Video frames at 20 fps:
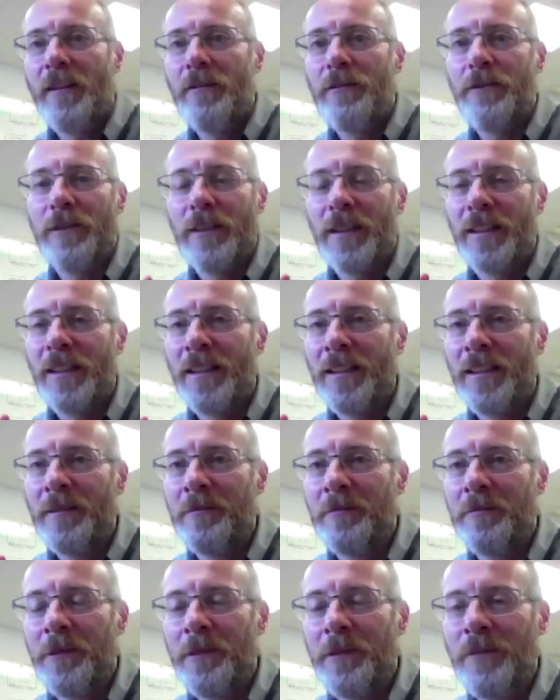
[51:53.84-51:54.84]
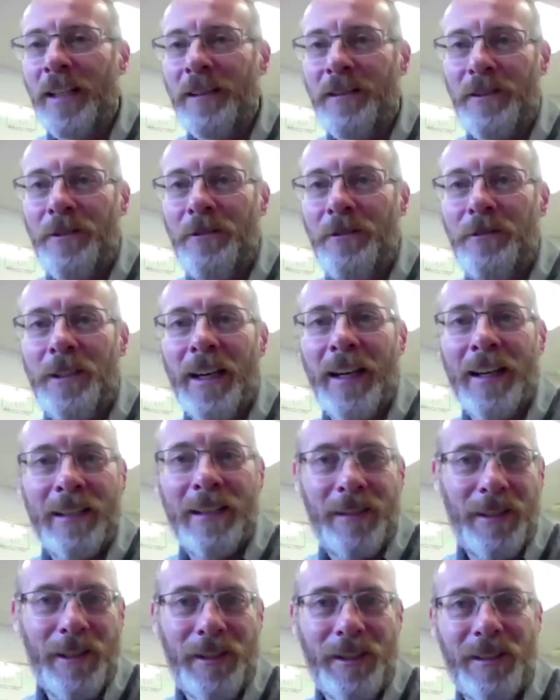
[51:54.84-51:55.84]
have. Um, we've got two
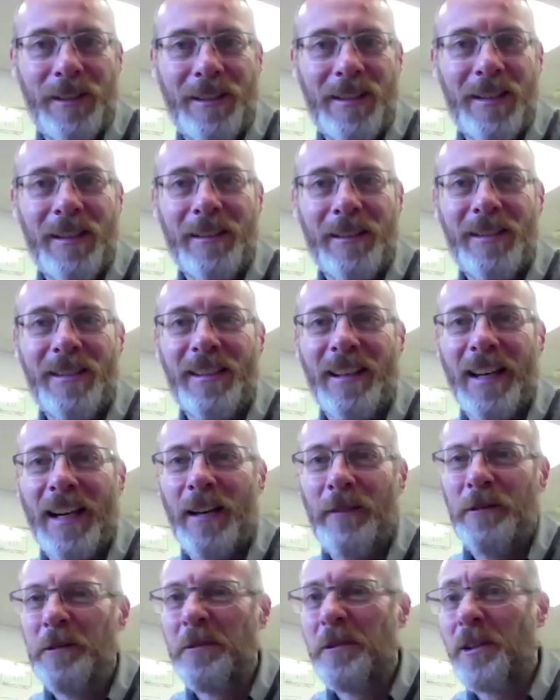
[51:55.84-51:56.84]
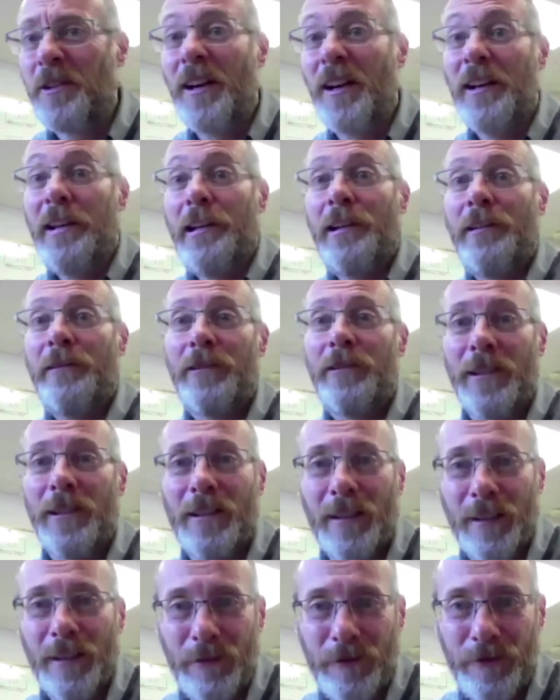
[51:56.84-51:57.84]
dietitians on staff who try every
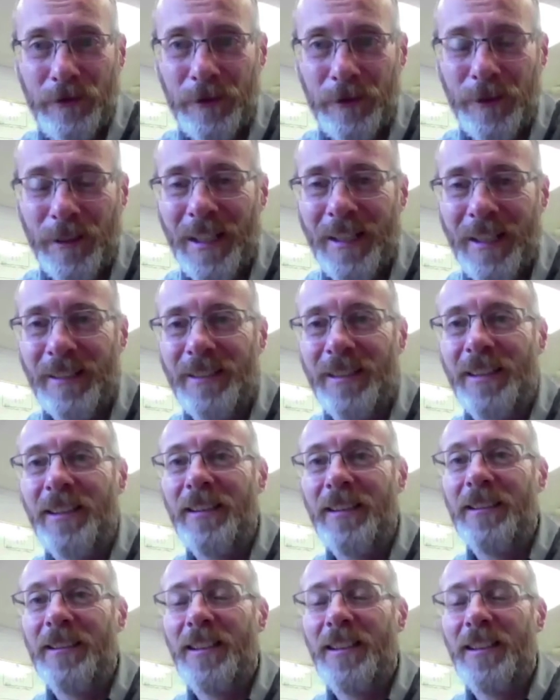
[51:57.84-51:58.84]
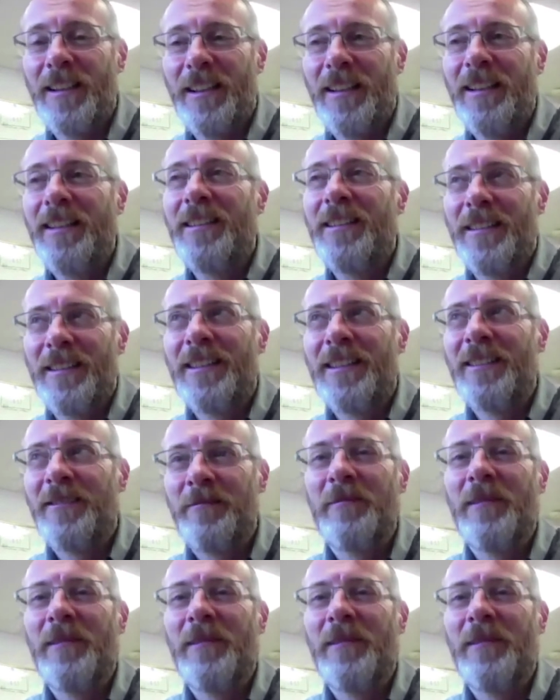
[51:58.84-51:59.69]
kind of food out there. and